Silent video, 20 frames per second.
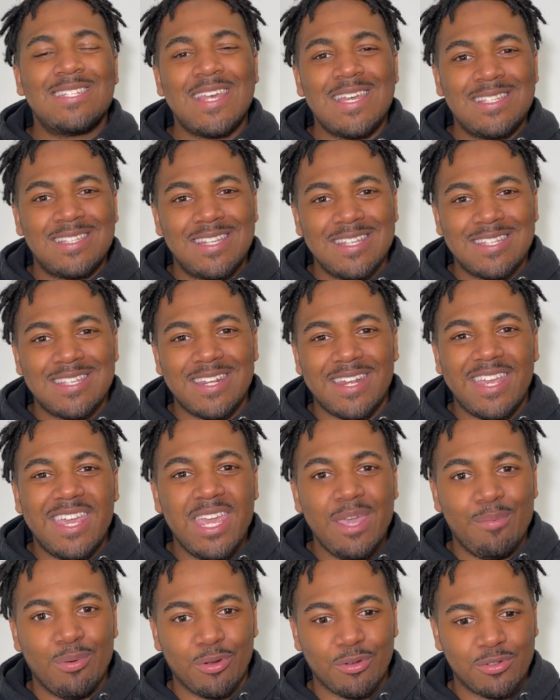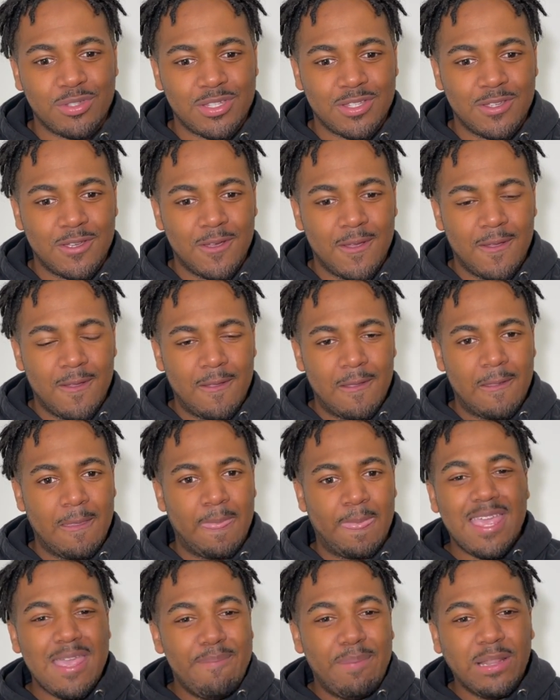And it says this in Hebrews.
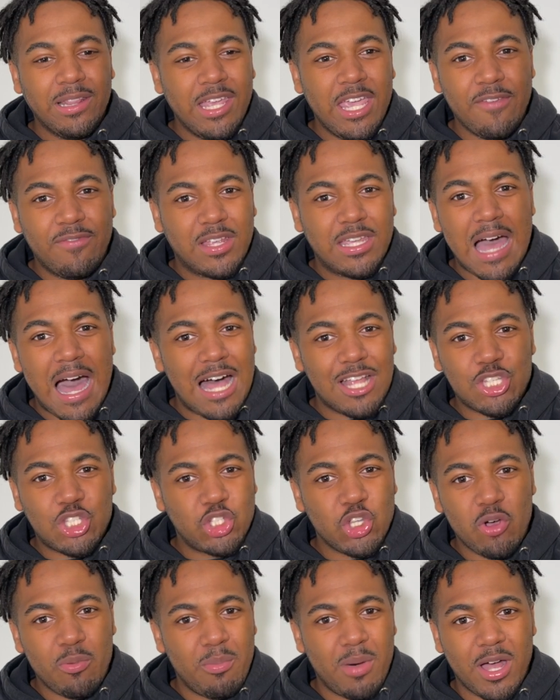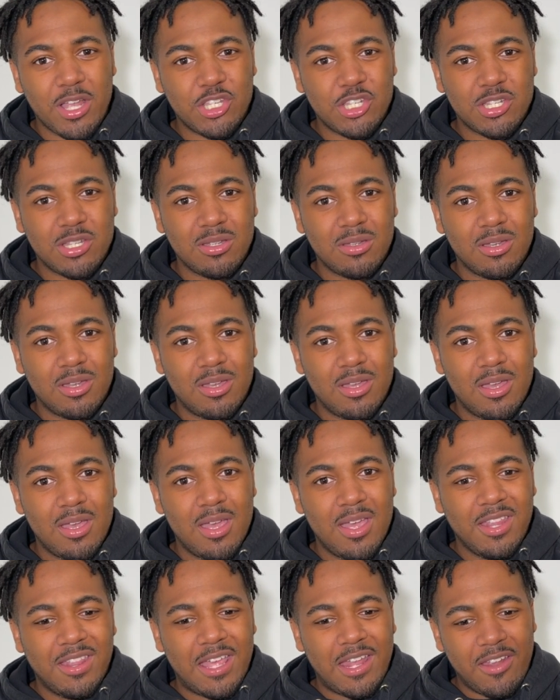He believed God so much
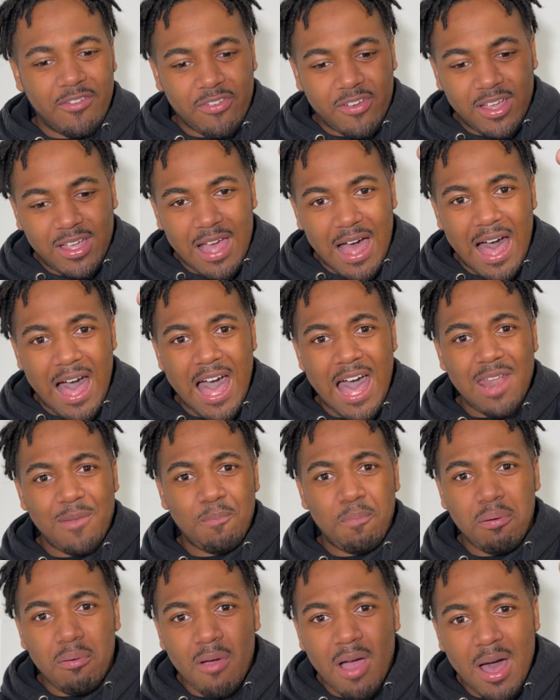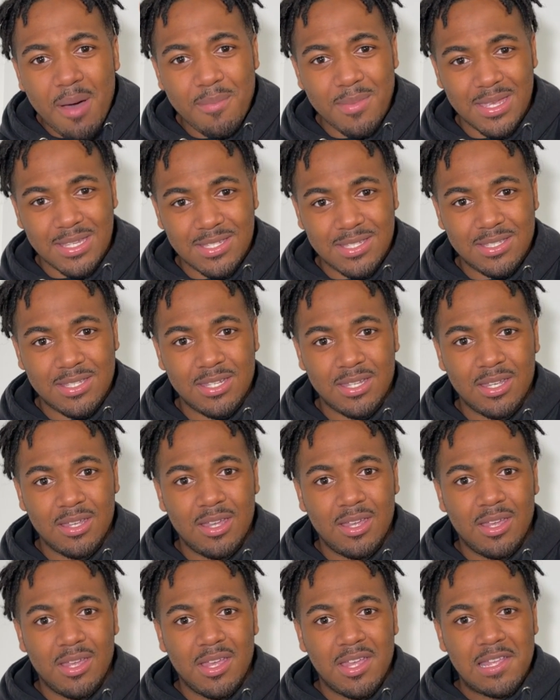that if God
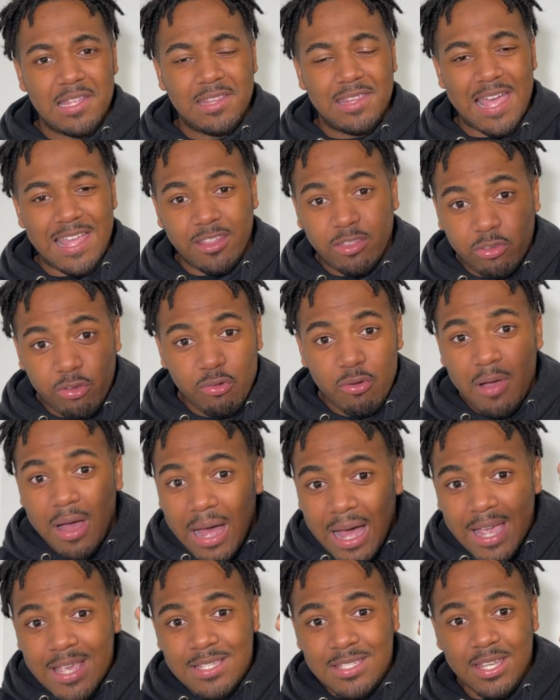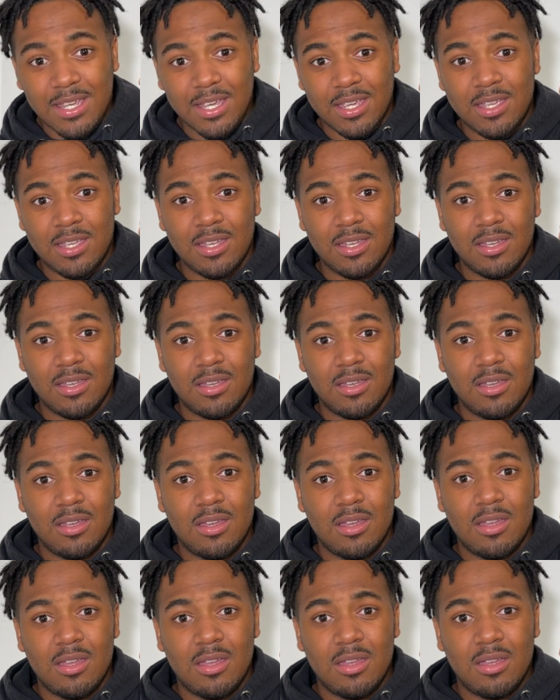promised that through Isaac
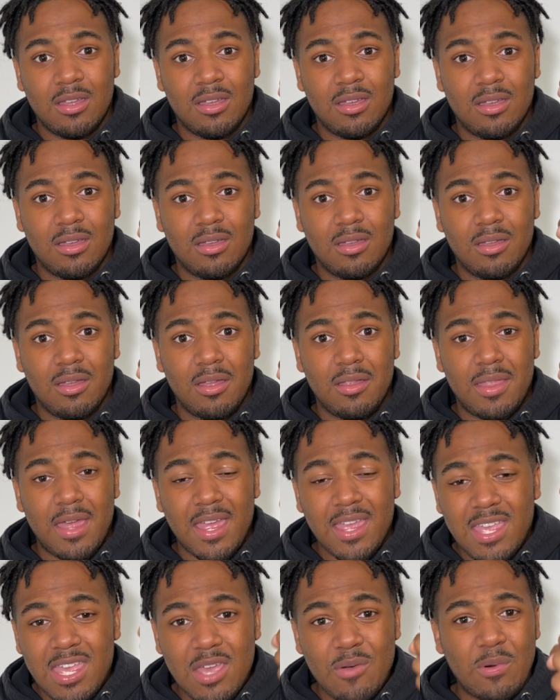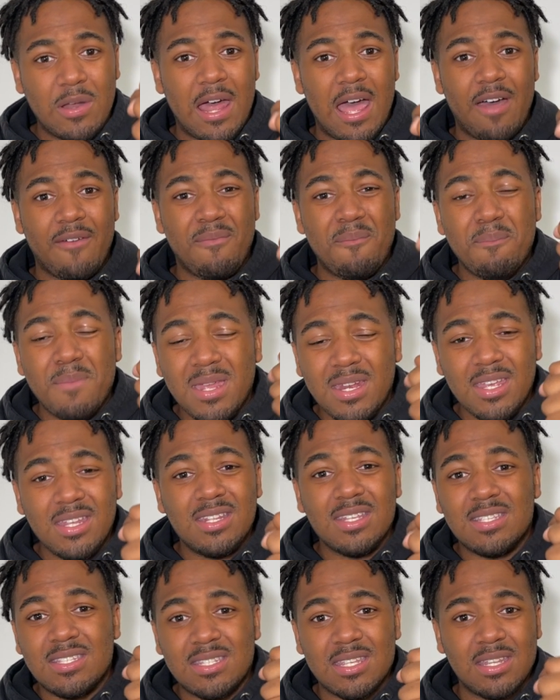that he would
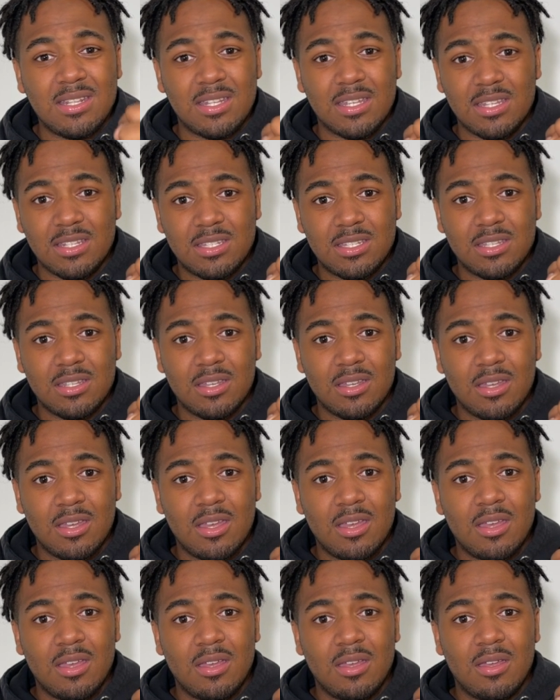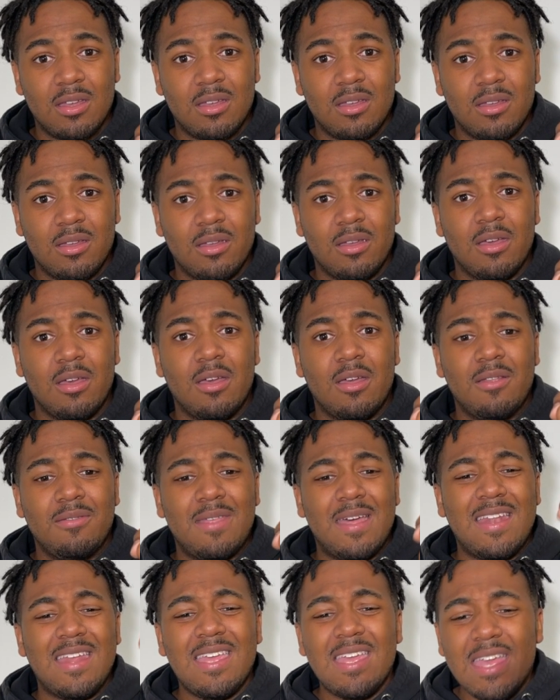have many descendants,
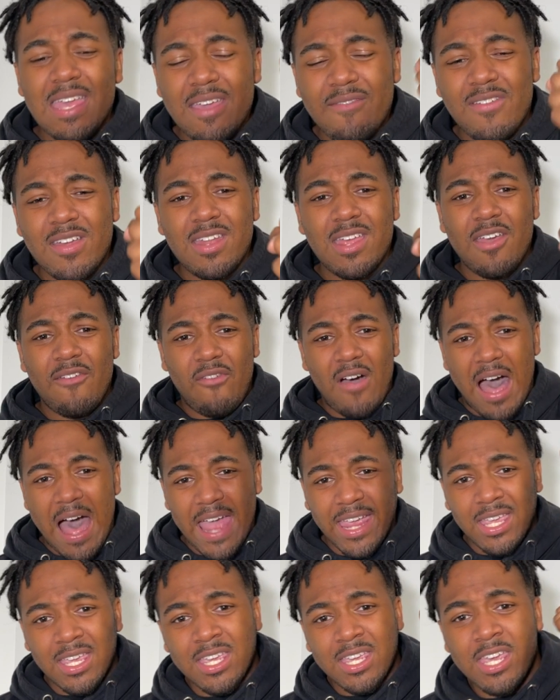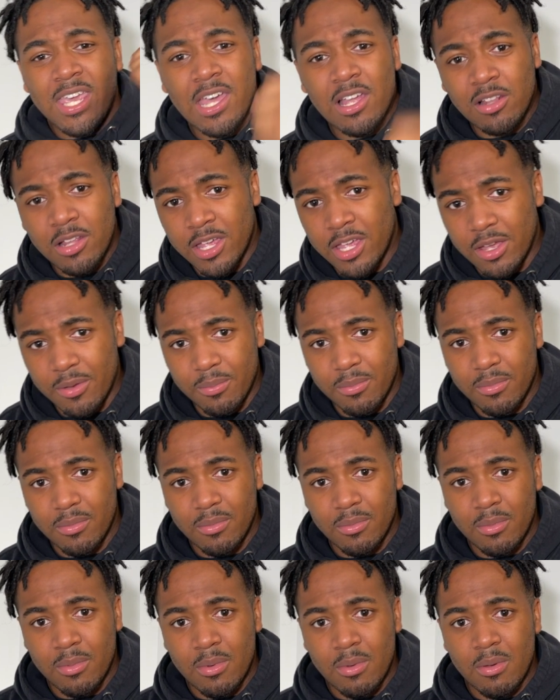that even if I kill him,